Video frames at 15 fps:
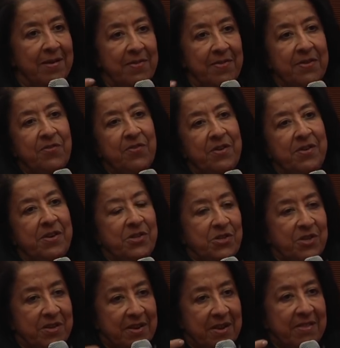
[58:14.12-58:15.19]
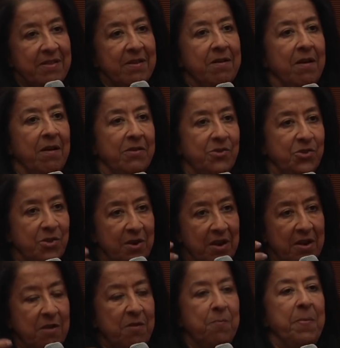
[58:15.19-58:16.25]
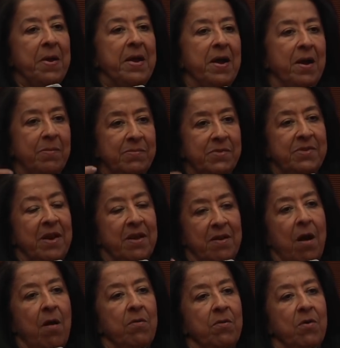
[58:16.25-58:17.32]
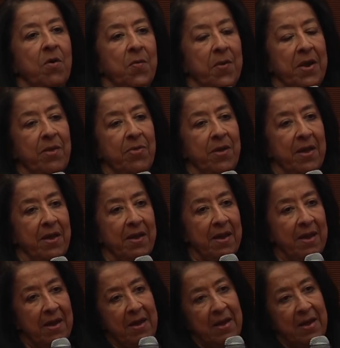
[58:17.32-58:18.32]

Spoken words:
the tradition and the culture, and it becomes an ongoing thing.